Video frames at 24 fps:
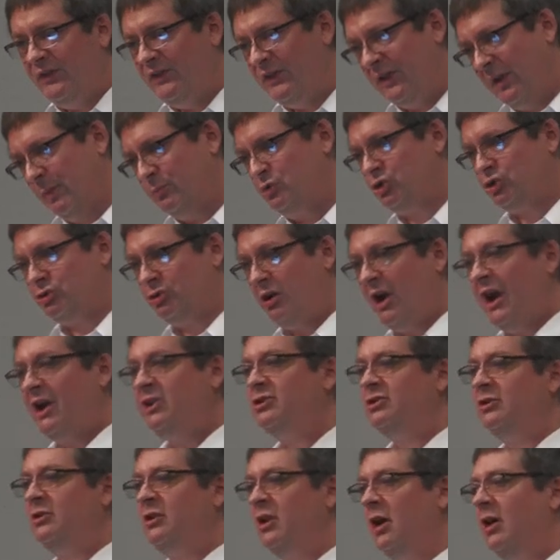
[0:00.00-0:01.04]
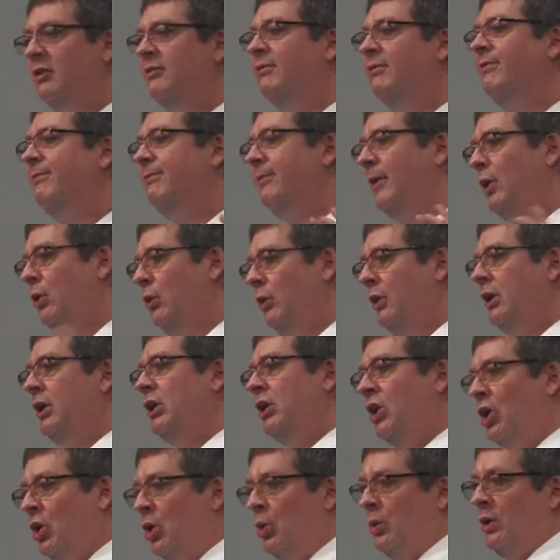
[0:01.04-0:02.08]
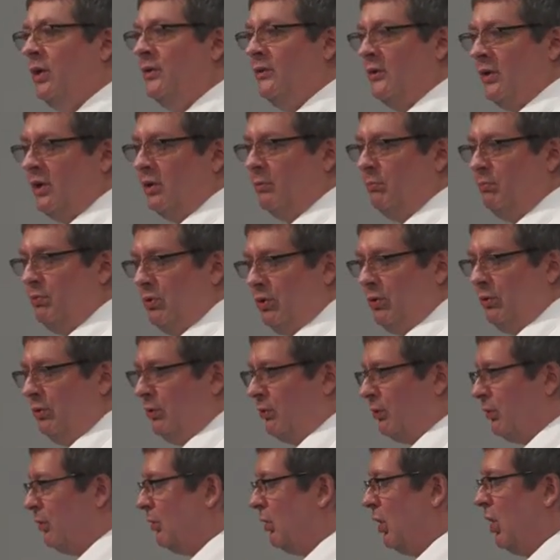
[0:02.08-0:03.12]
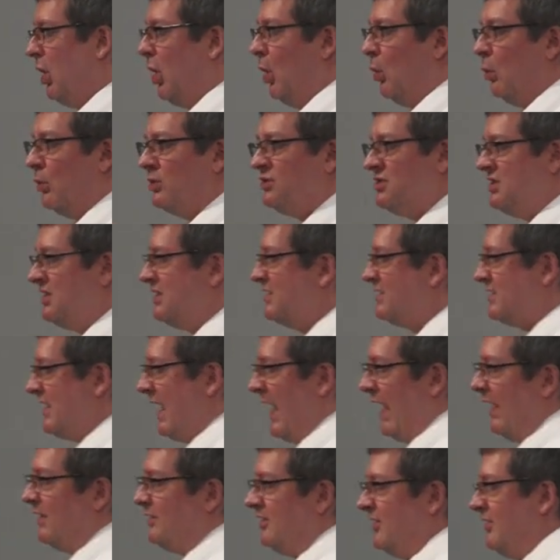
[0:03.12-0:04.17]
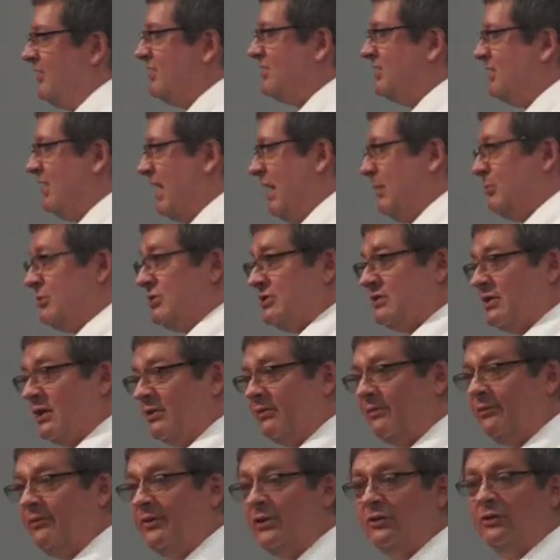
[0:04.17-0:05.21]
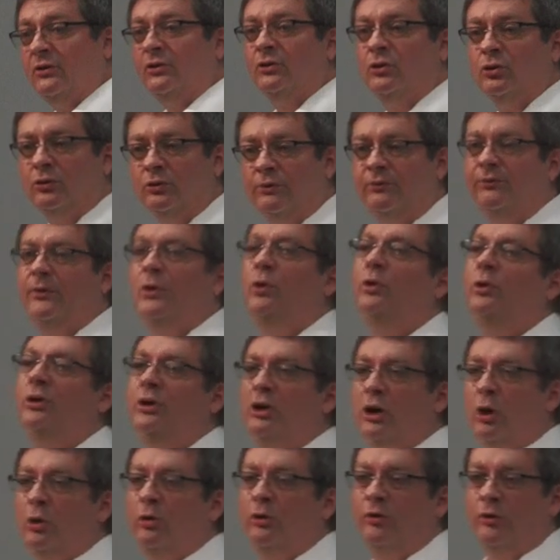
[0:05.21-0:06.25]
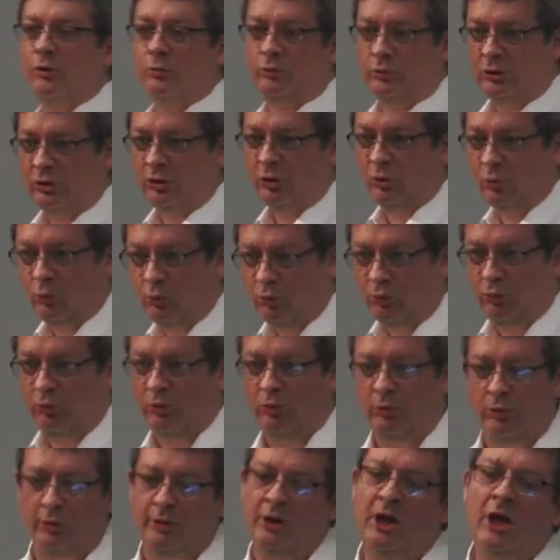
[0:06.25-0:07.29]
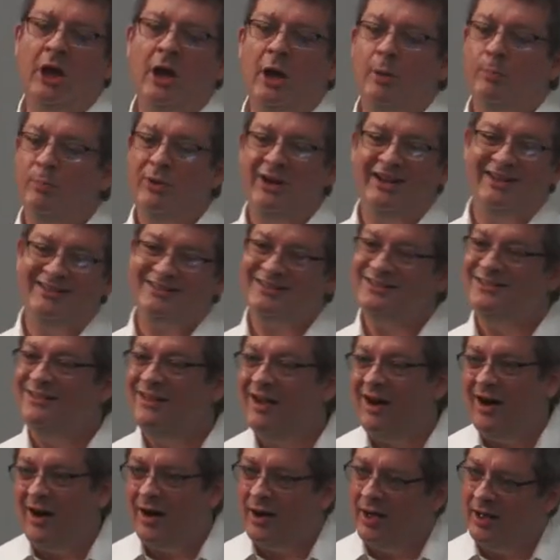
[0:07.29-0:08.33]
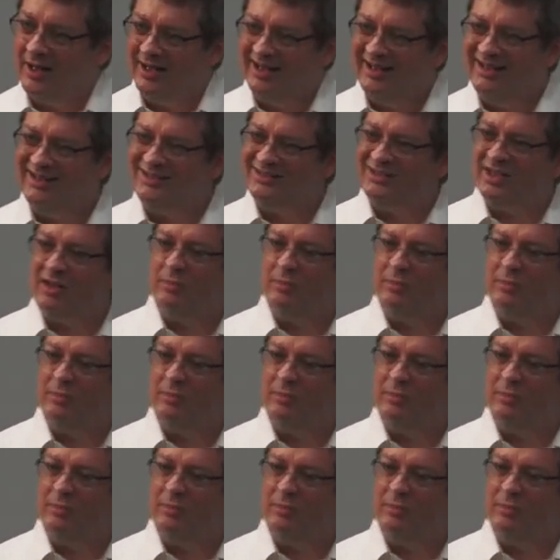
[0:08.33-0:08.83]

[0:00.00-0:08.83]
that the abstraction of folio in the computer was exactly the same as the physical folio in the real world. But it's not. It is